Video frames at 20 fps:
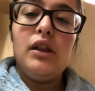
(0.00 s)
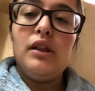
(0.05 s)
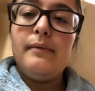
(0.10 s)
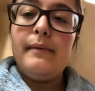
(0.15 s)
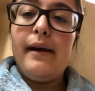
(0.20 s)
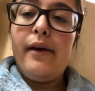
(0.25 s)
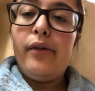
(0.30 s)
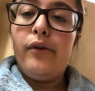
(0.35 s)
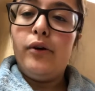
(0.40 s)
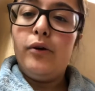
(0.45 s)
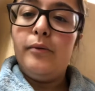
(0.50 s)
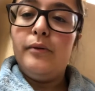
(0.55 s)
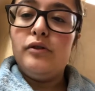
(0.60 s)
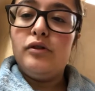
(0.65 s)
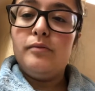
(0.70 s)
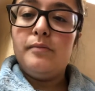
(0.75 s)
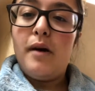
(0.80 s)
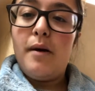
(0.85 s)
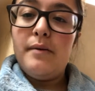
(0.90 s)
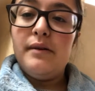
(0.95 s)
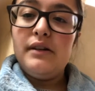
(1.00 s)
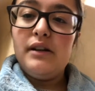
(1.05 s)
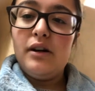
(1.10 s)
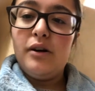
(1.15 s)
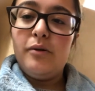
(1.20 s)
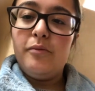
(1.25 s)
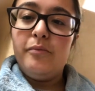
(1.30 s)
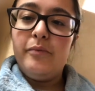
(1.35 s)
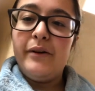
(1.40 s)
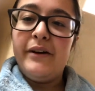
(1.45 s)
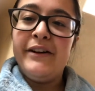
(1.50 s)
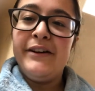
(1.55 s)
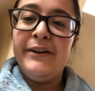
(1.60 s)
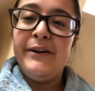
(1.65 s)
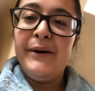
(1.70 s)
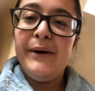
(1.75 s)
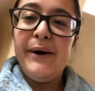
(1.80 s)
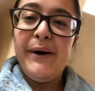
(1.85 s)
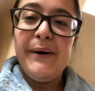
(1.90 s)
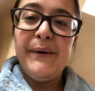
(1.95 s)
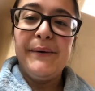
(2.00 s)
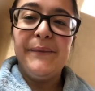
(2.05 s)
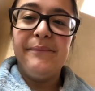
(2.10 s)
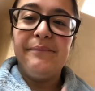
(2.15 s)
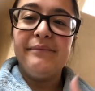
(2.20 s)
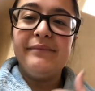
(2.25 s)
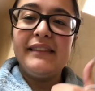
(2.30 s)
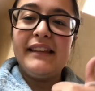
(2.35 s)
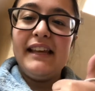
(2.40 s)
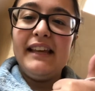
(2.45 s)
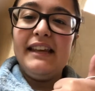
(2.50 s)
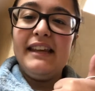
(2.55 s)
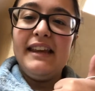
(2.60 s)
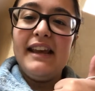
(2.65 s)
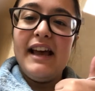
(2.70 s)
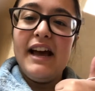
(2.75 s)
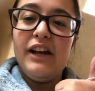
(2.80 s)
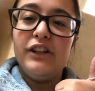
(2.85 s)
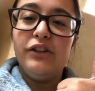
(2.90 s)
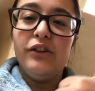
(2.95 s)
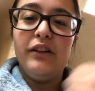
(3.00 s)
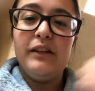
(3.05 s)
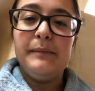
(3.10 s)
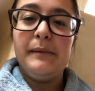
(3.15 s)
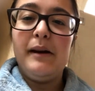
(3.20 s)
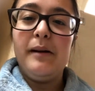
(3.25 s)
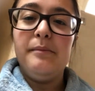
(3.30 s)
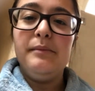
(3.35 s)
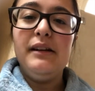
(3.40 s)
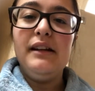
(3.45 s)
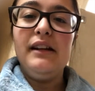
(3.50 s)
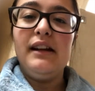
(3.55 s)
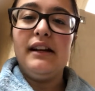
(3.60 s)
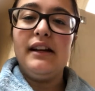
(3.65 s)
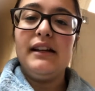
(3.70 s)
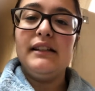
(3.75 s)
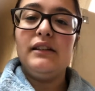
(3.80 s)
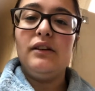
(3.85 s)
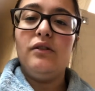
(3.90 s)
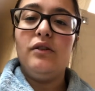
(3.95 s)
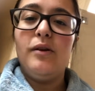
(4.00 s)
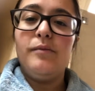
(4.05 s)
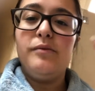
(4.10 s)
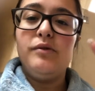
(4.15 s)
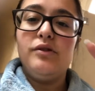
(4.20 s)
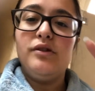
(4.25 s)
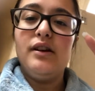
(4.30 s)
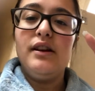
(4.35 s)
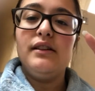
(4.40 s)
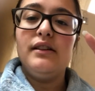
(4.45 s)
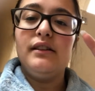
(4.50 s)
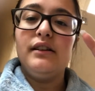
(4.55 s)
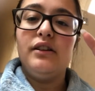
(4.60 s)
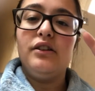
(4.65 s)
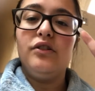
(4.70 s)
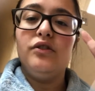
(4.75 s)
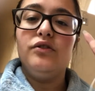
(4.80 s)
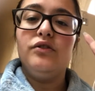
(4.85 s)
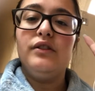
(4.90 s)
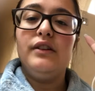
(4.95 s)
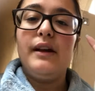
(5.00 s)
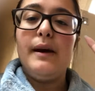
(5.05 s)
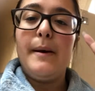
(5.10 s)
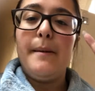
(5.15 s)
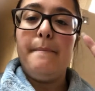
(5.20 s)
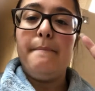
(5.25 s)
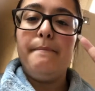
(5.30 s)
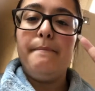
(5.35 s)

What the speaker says: the bathroom, which you'll probably tell, but so that's my update, and I guess I'll update you guys later. So yeah,